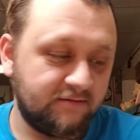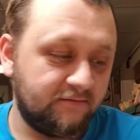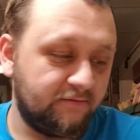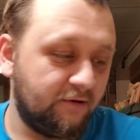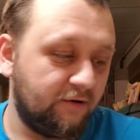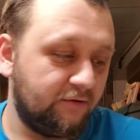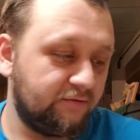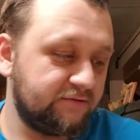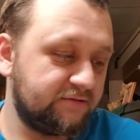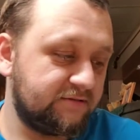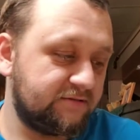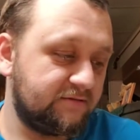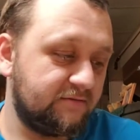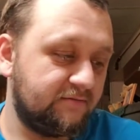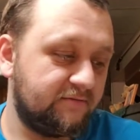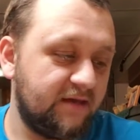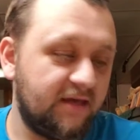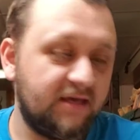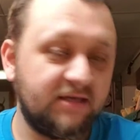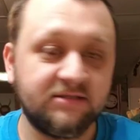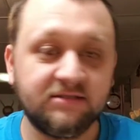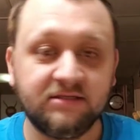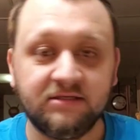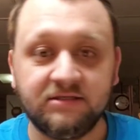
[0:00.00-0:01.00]
most
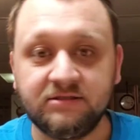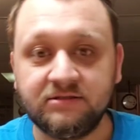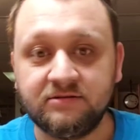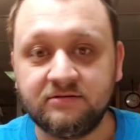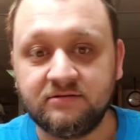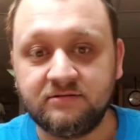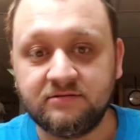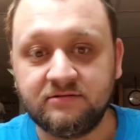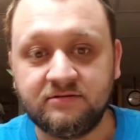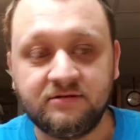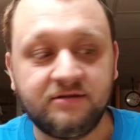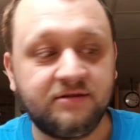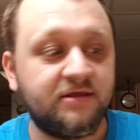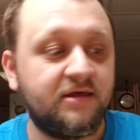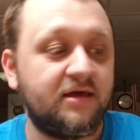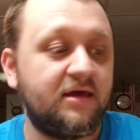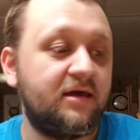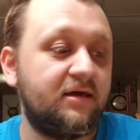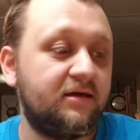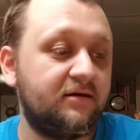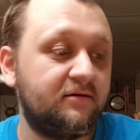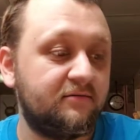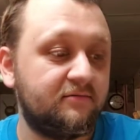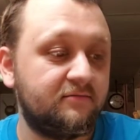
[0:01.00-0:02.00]
amazing
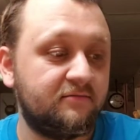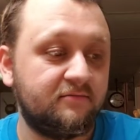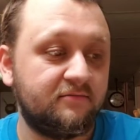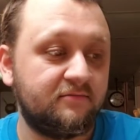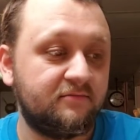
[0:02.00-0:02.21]
thing